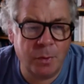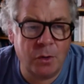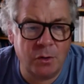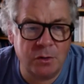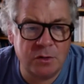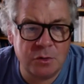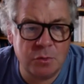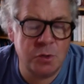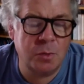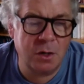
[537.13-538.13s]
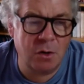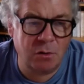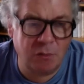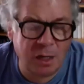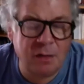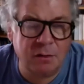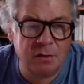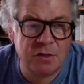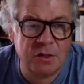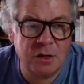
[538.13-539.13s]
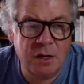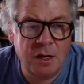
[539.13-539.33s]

bonds, which we call gilts,